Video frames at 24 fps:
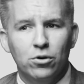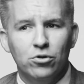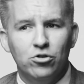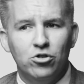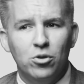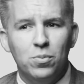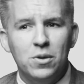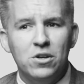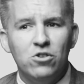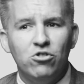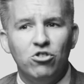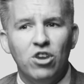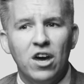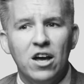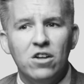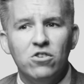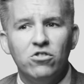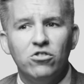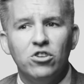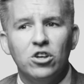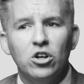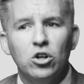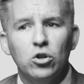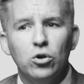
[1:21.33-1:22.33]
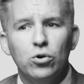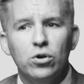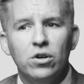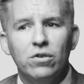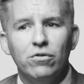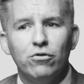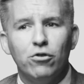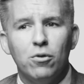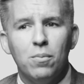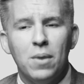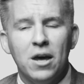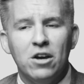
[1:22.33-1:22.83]
to be changed to include
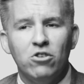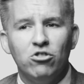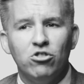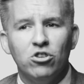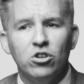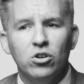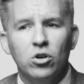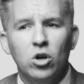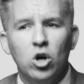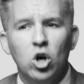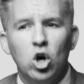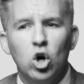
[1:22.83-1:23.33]
information